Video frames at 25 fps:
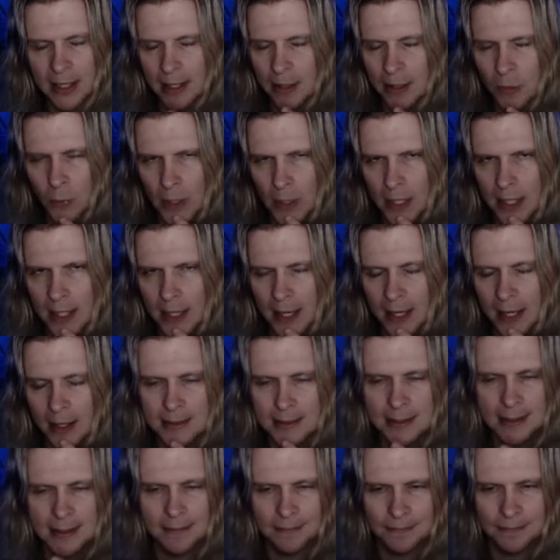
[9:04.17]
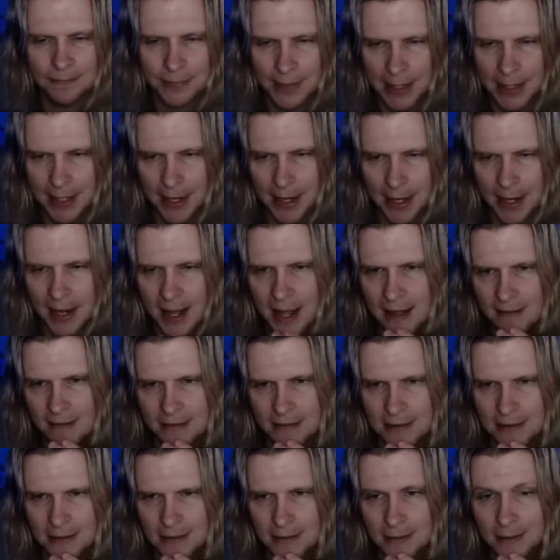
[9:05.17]
in and week out, and I
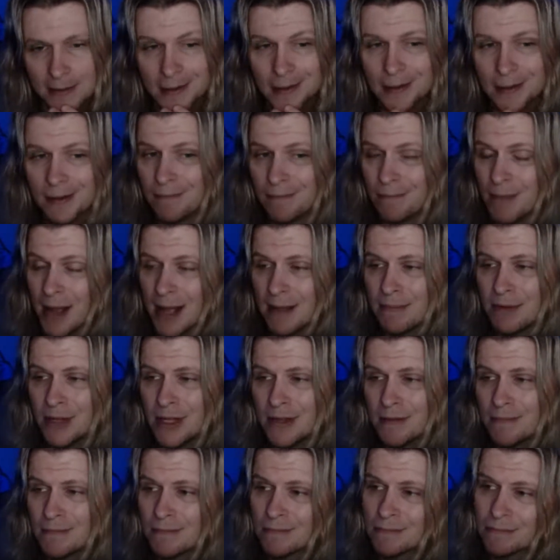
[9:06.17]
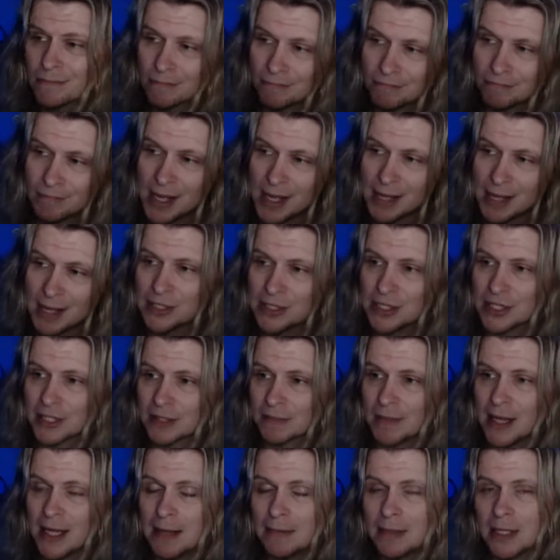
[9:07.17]
haven't. Maybe,
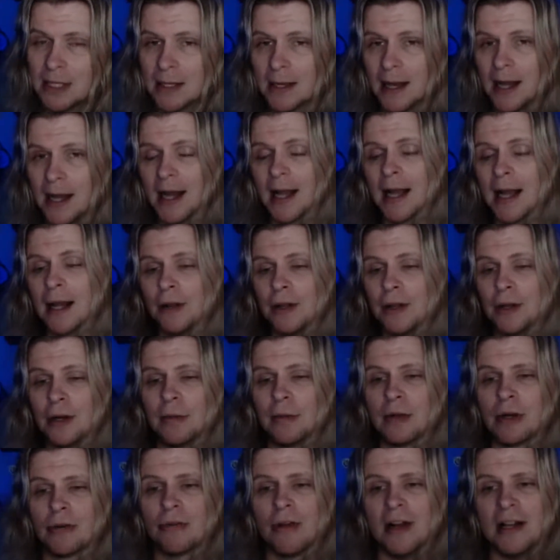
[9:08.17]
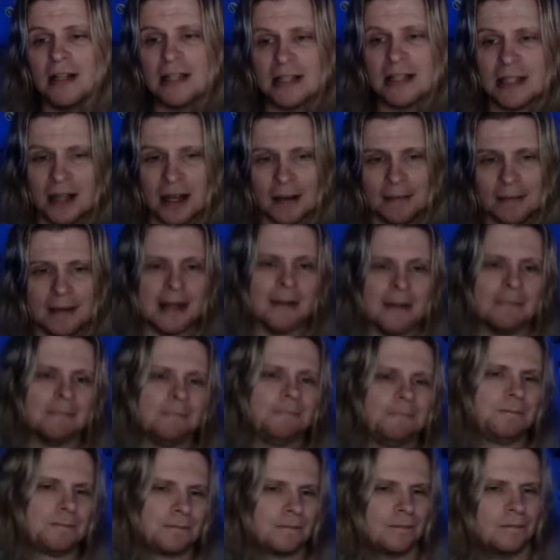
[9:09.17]
just maybe, I got a little bit of rust on me.
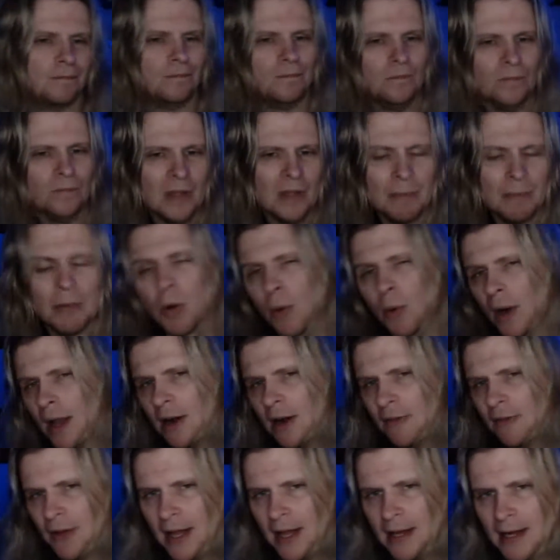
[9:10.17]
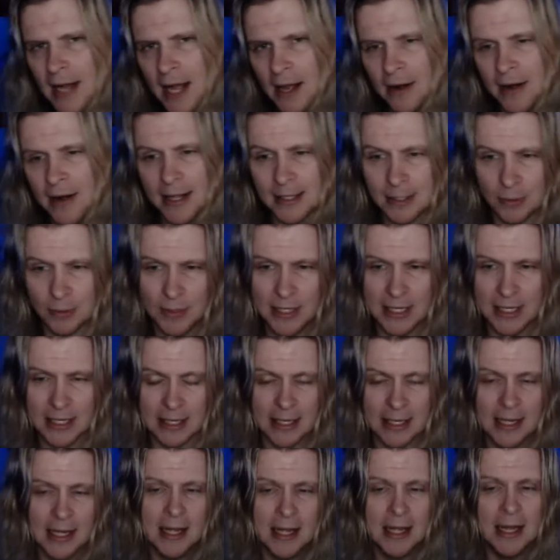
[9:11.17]
But we're going to find out next
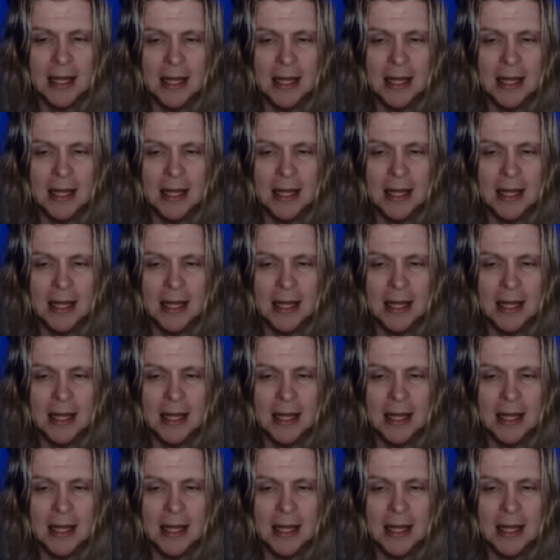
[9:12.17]
week